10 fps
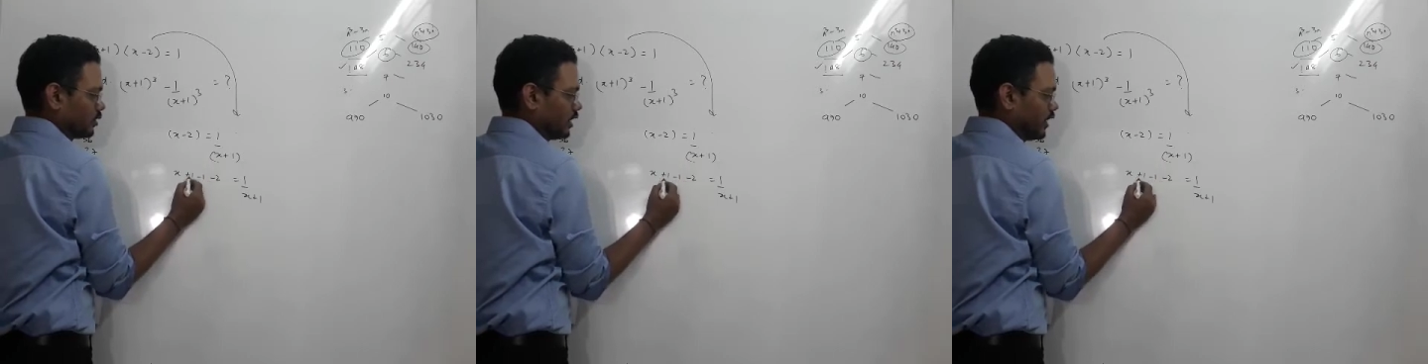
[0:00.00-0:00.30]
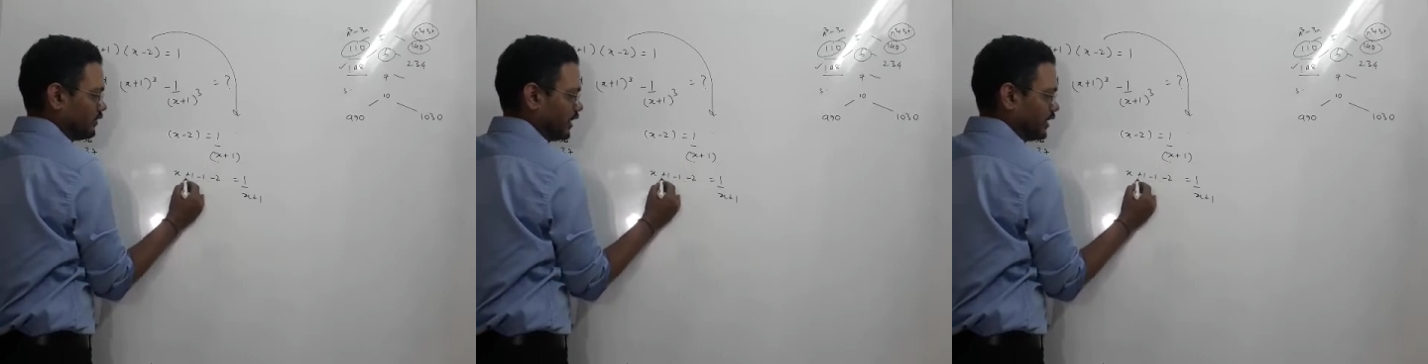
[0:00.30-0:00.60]
I
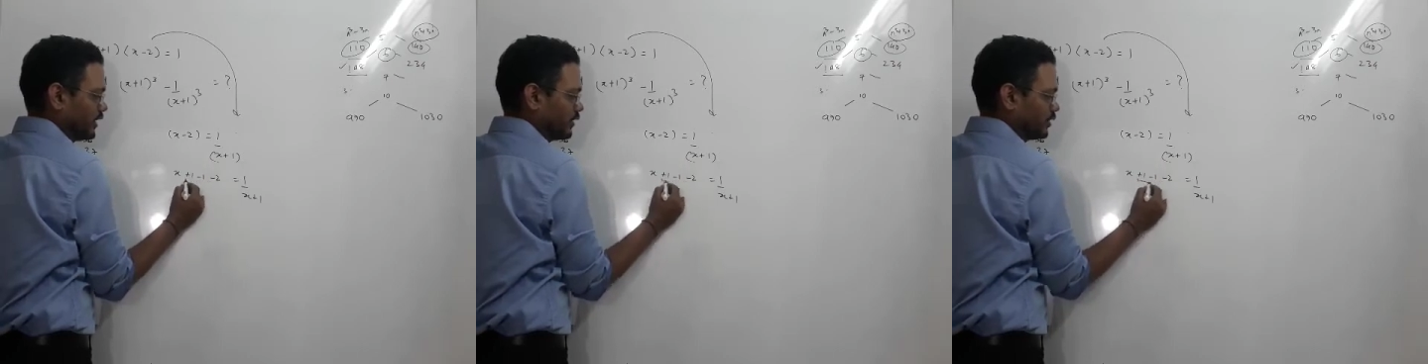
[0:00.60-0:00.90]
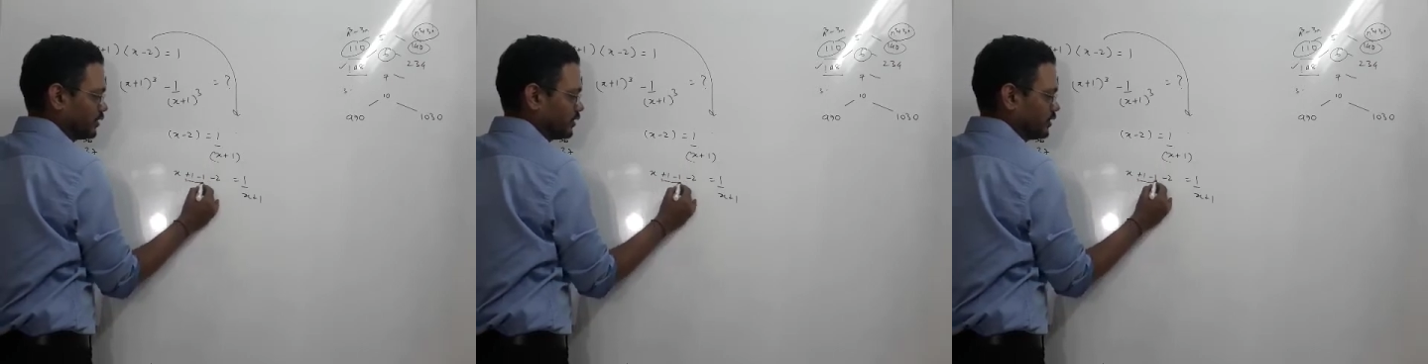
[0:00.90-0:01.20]
have
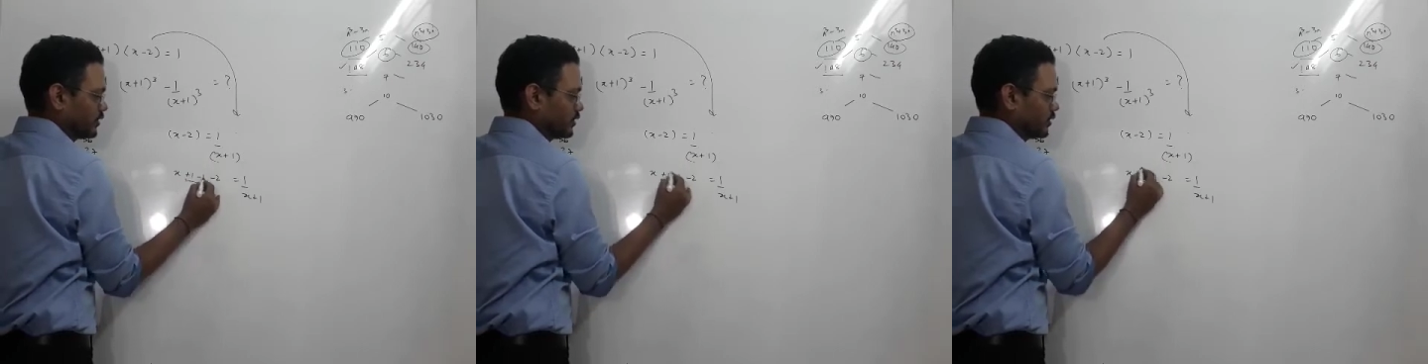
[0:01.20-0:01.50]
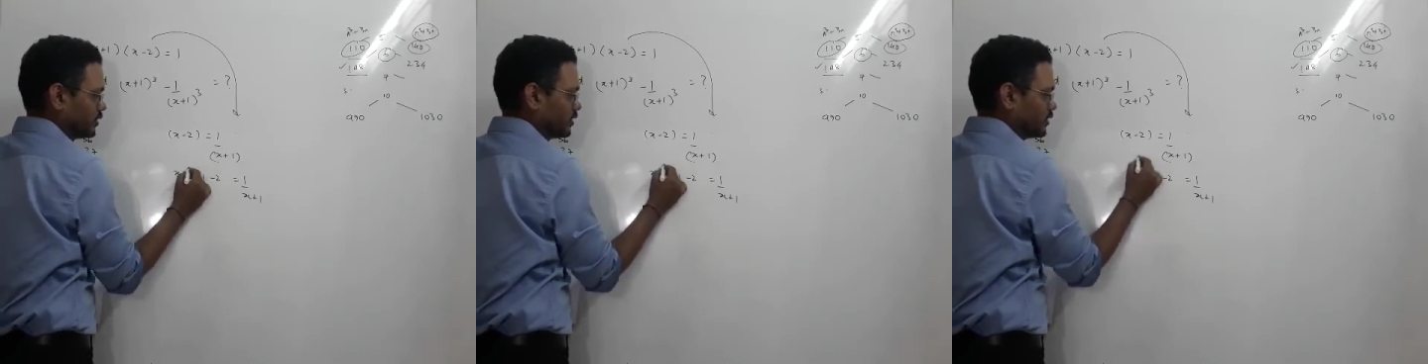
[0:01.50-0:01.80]
added this
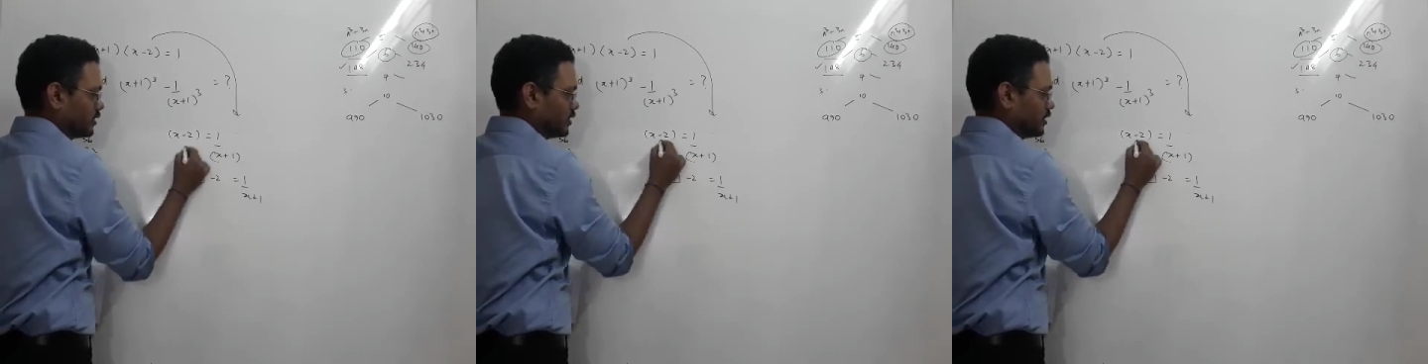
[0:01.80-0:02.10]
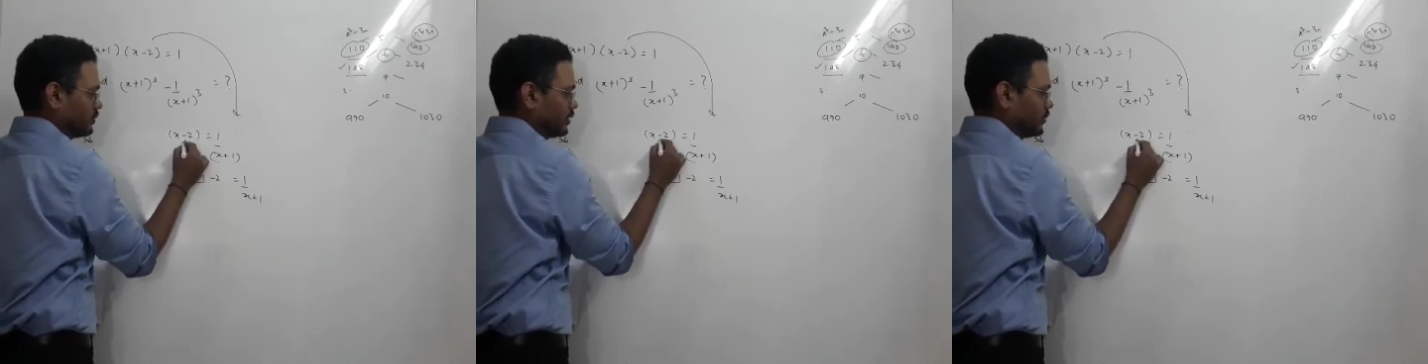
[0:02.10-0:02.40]

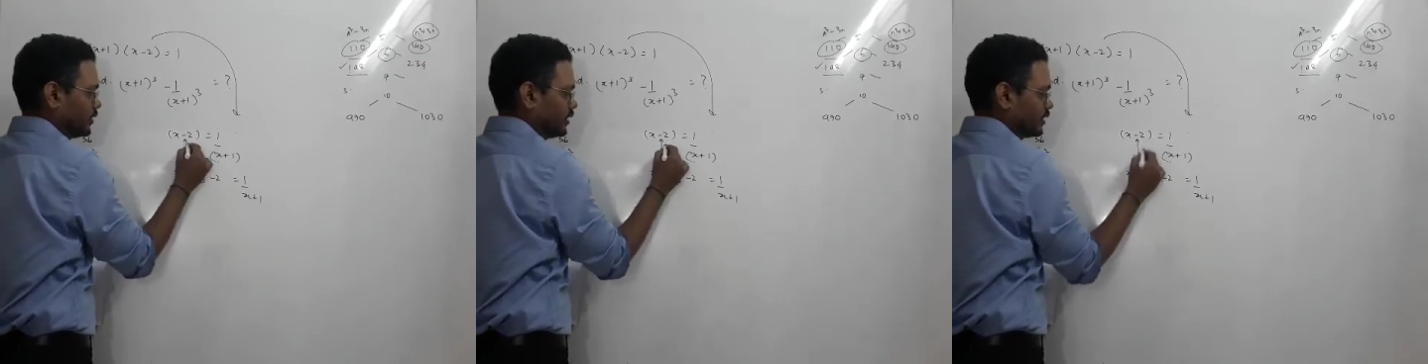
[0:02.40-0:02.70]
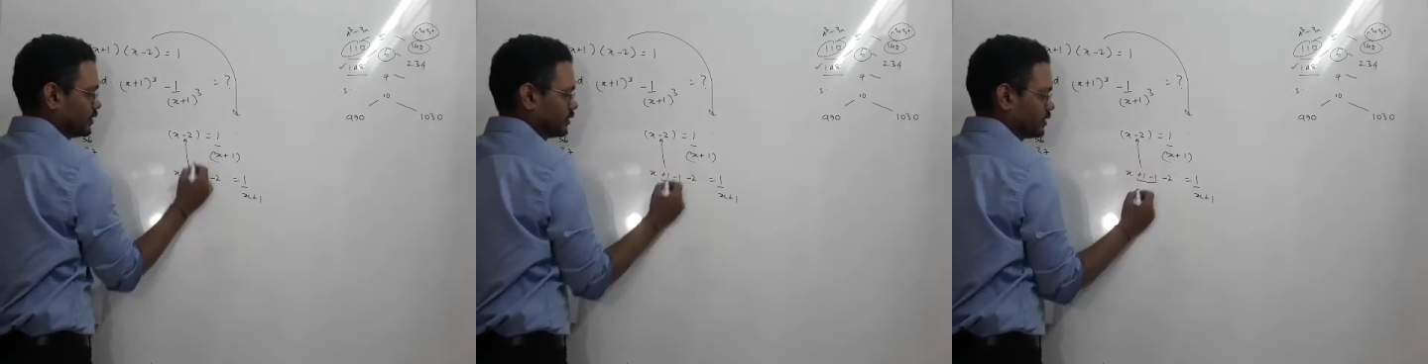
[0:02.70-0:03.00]
in between
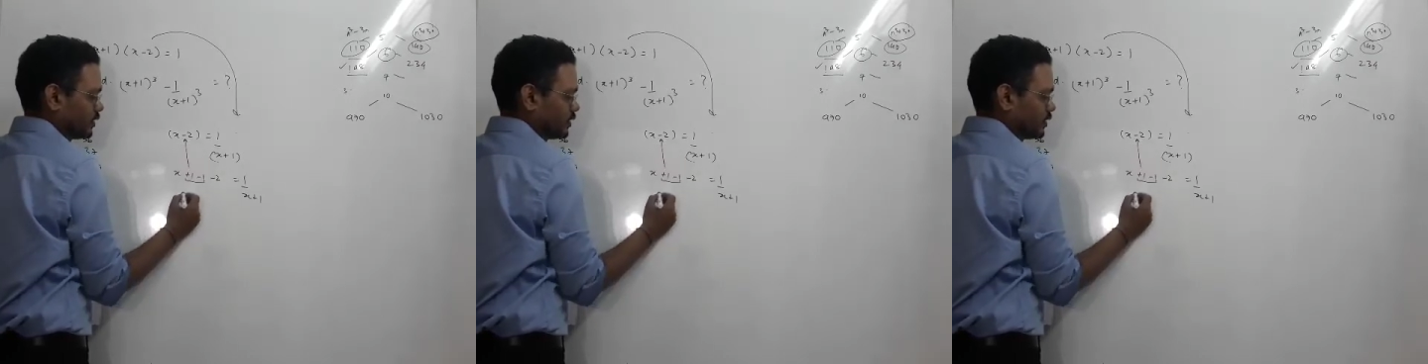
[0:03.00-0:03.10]
this.